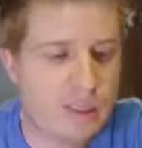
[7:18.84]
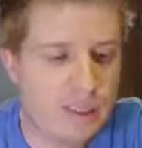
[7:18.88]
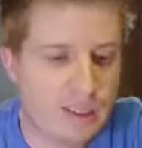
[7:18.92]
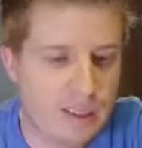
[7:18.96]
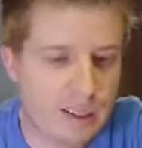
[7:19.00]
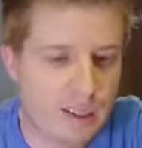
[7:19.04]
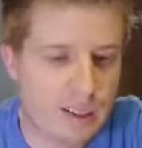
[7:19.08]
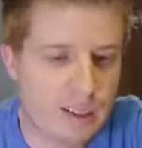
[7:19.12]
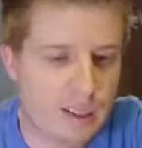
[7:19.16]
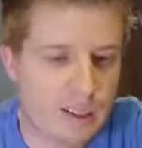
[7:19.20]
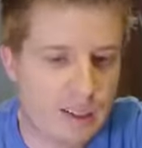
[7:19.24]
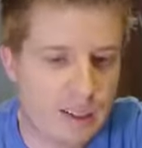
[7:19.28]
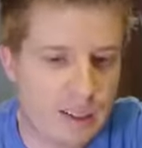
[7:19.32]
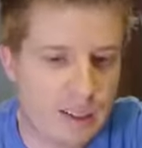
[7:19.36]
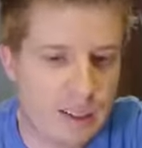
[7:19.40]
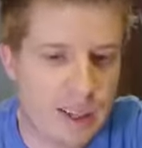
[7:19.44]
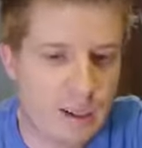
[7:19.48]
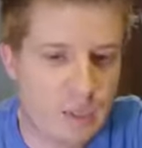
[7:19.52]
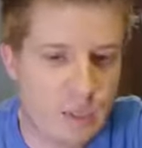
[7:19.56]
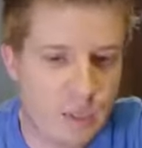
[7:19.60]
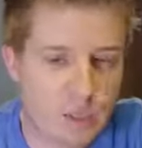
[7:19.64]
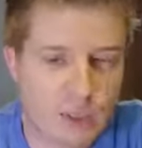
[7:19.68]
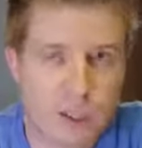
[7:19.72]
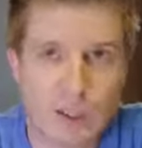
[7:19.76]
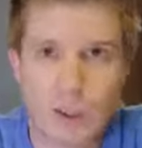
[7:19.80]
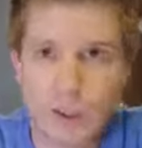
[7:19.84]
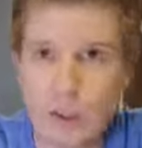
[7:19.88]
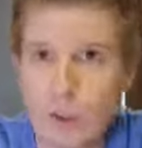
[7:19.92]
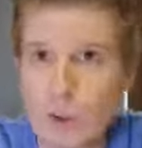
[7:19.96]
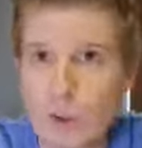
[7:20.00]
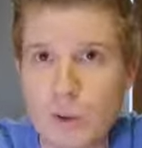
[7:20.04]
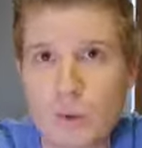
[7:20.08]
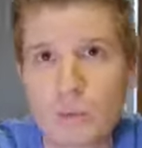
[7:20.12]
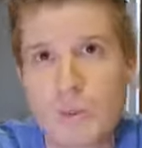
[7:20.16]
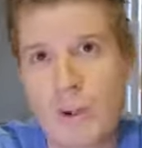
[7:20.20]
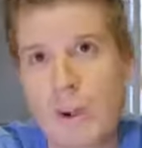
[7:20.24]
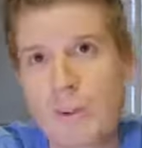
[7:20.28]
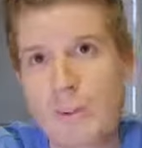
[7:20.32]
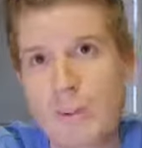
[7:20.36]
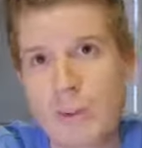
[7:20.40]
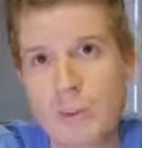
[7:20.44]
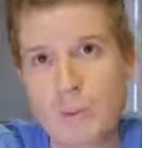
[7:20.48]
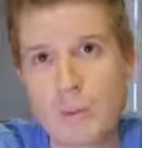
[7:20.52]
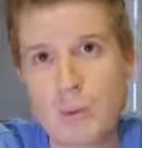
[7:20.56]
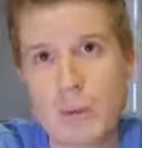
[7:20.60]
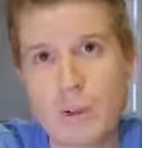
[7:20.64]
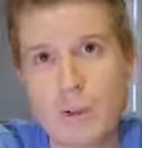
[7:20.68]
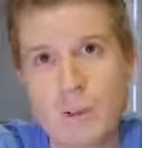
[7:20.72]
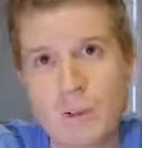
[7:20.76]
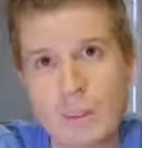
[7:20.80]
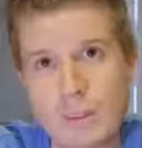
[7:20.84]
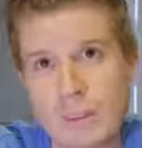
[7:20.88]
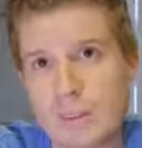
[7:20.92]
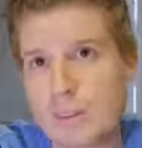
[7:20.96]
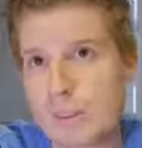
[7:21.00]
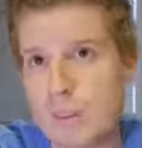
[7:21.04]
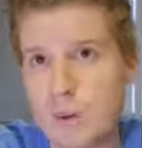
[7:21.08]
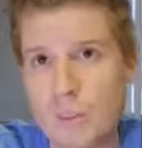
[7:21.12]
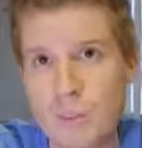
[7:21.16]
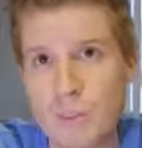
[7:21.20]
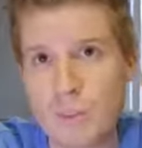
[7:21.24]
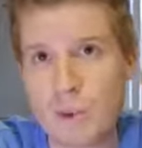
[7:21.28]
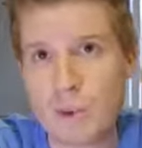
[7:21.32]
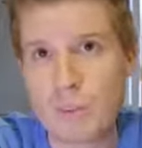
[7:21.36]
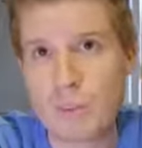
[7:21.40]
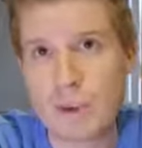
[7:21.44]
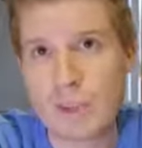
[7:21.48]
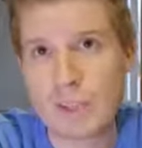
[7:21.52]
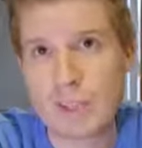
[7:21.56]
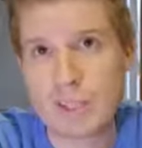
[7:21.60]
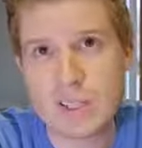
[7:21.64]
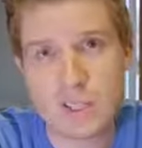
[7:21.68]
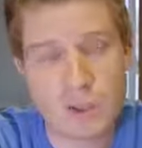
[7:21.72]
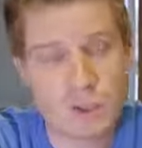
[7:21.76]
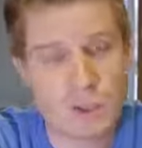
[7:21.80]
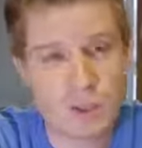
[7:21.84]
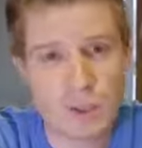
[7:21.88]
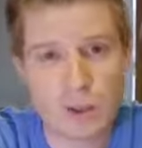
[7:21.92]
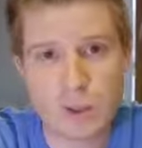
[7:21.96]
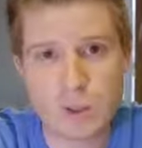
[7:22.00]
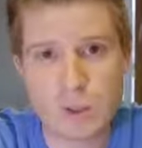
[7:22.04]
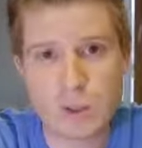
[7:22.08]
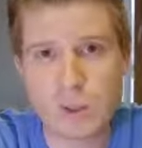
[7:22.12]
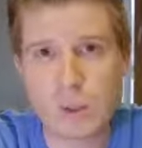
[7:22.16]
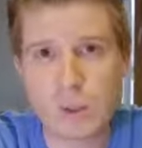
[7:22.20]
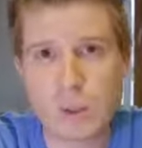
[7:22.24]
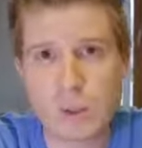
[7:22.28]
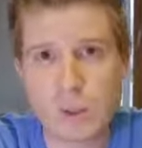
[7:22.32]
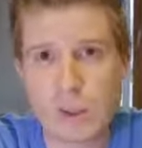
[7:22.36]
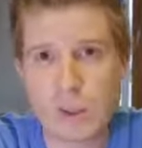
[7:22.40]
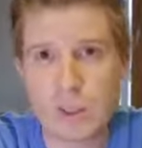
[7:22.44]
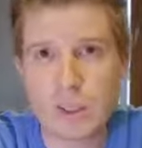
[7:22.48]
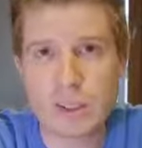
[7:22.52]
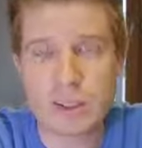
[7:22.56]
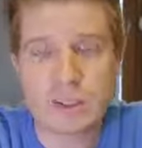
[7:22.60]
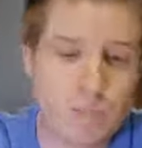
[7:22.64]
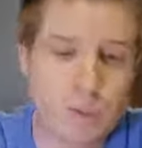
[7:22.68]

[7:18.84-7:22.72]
And that one can look perfectly well at normal web pages, so you can go to Google on it.